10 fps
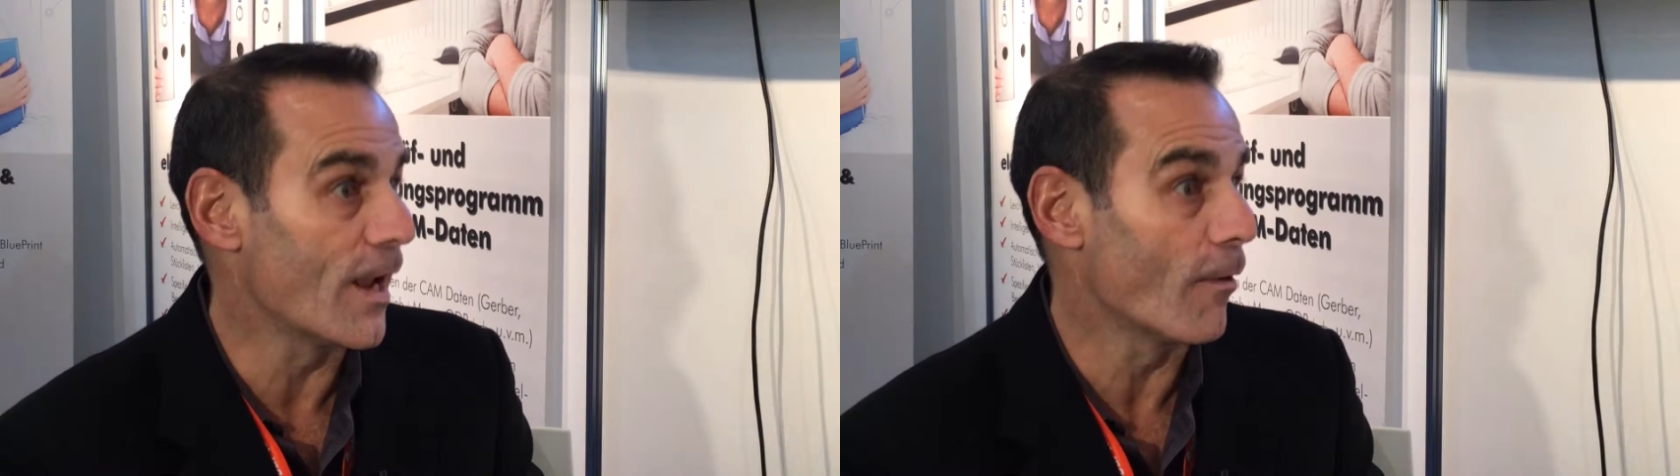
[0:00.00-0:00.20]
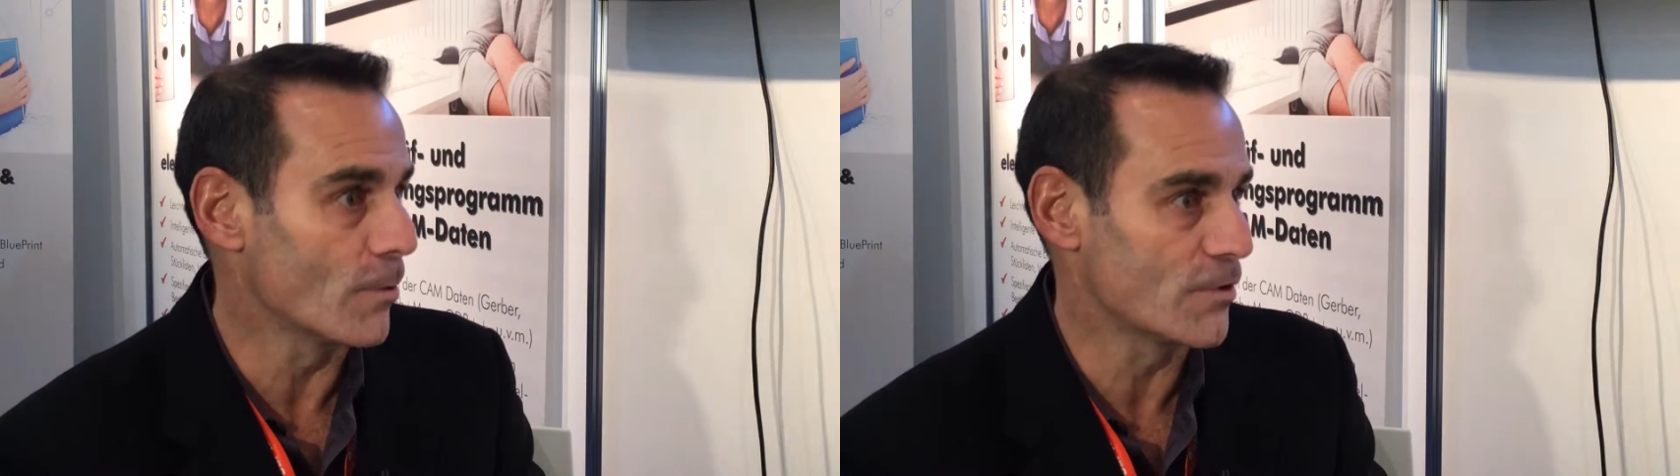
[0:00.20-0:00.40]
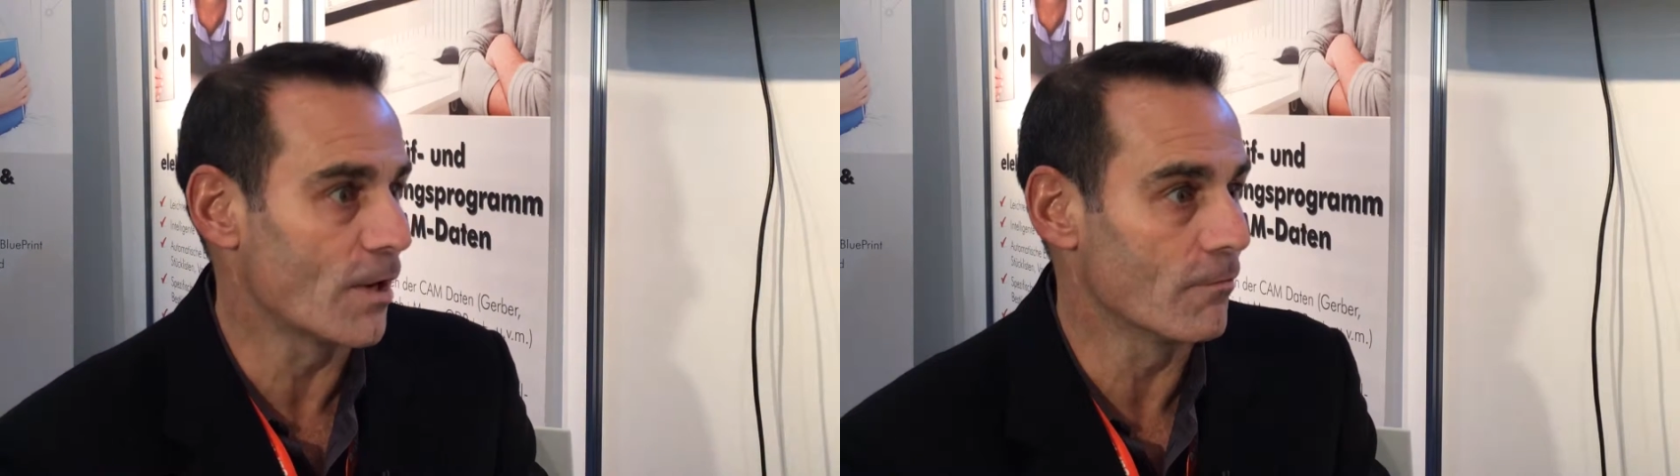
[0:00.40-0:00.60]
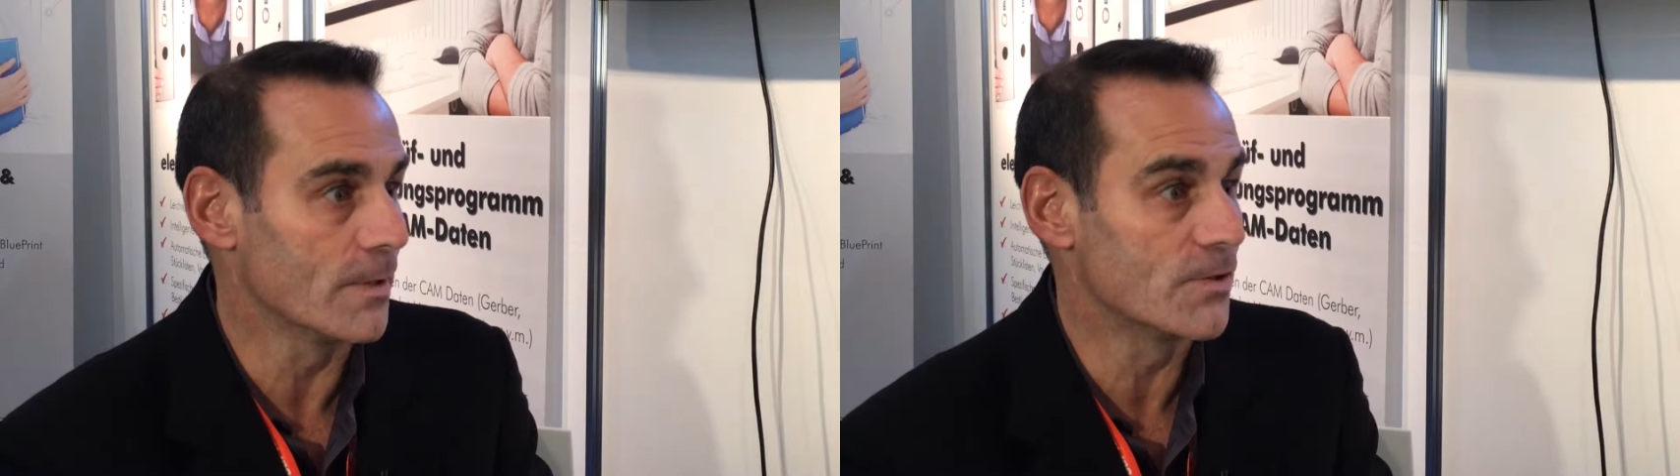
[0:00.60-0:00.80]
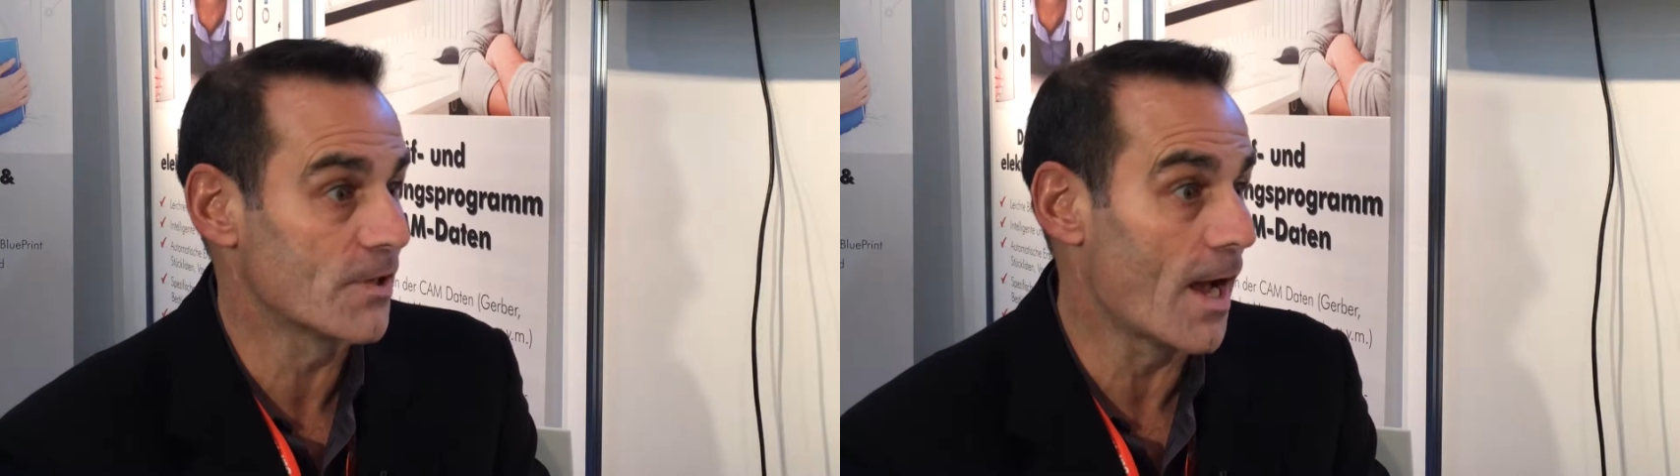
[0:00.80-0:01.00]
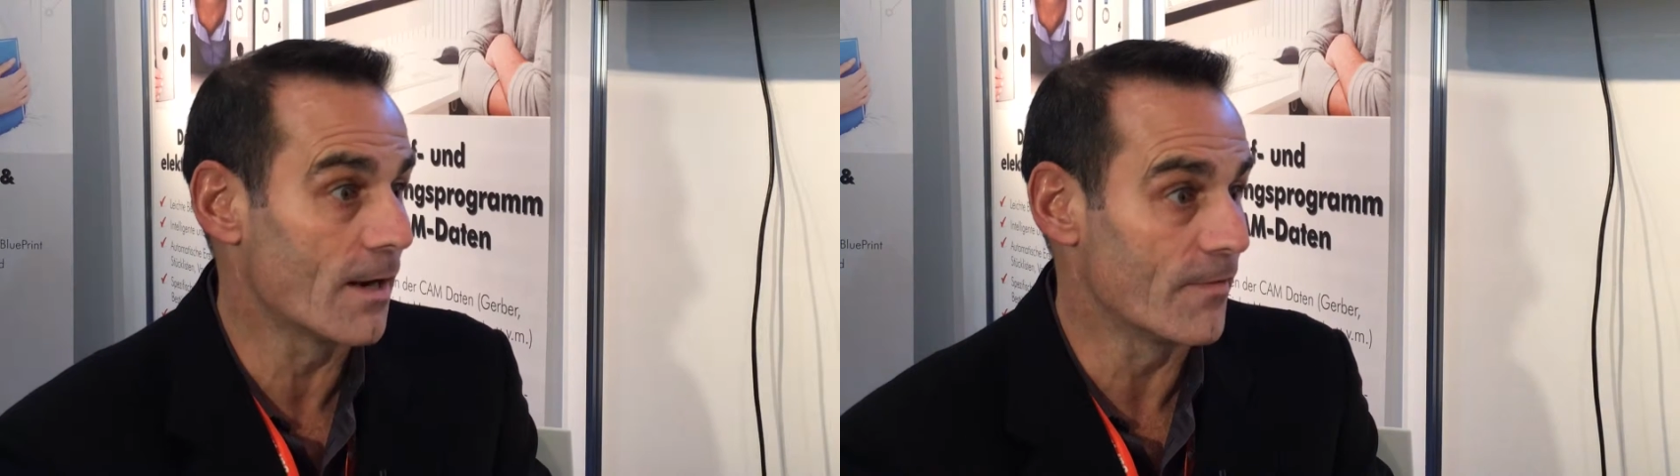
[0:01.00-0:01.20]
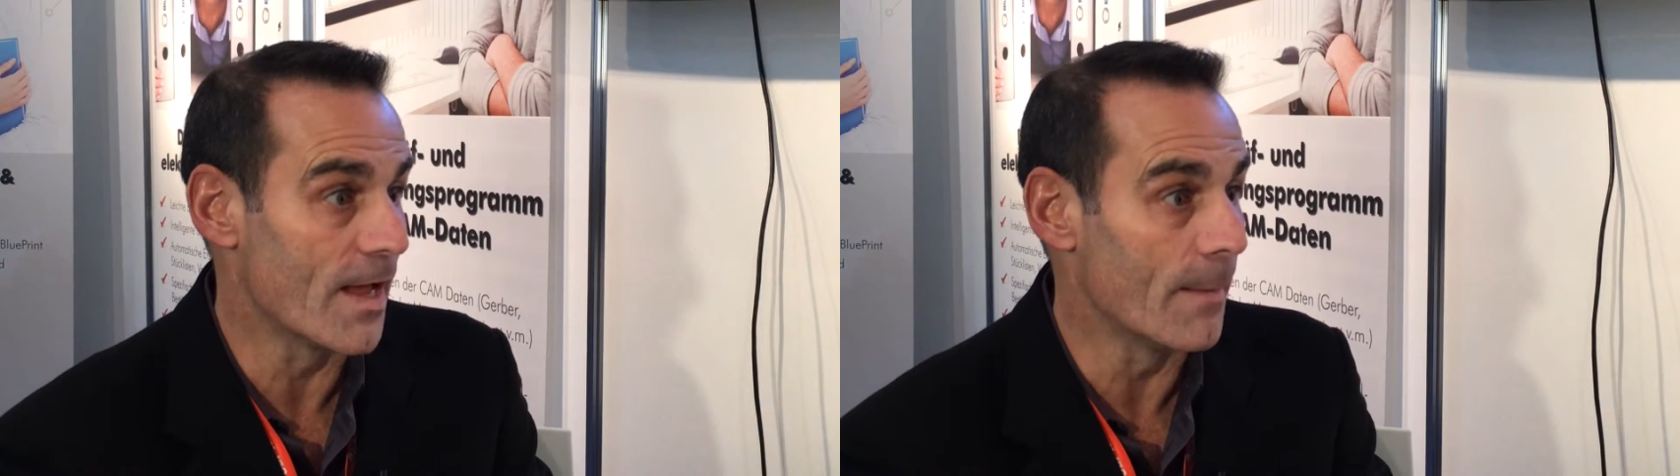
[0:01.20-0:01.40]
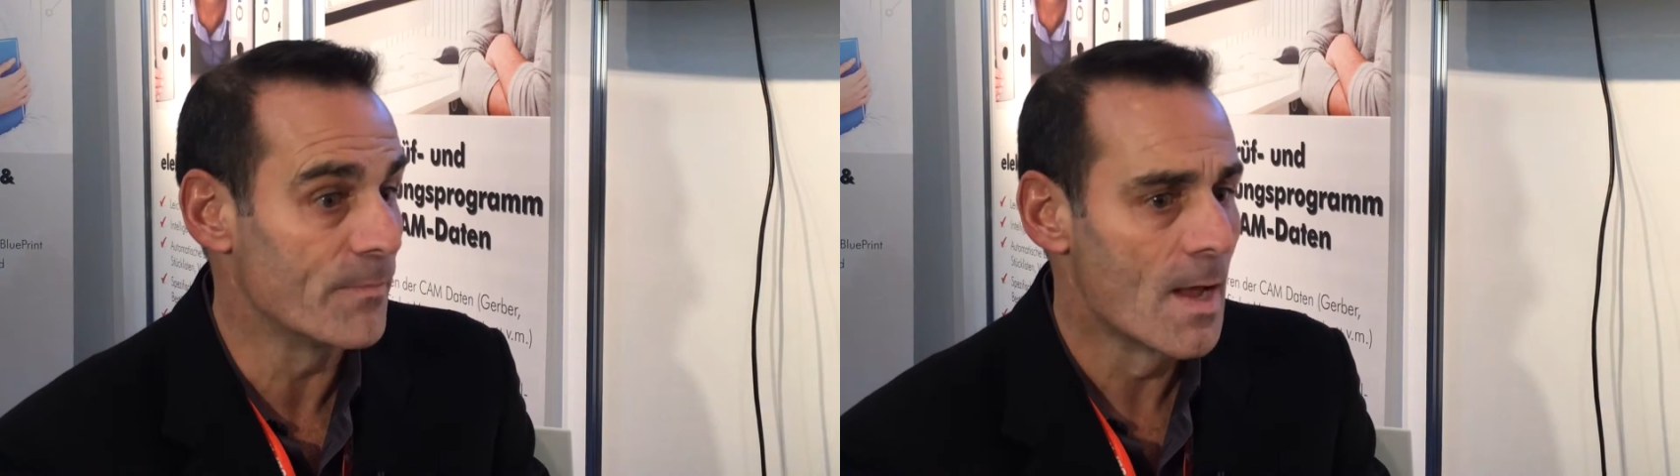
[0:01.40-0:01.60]
the errors that are inside of
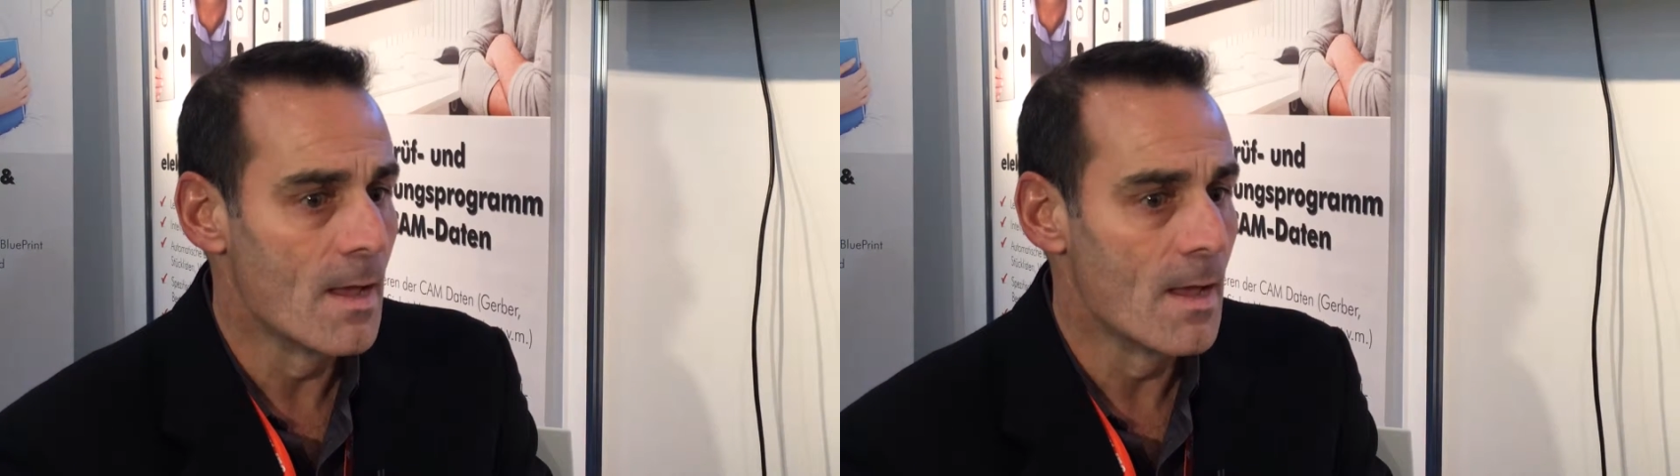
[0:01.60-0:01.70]
them.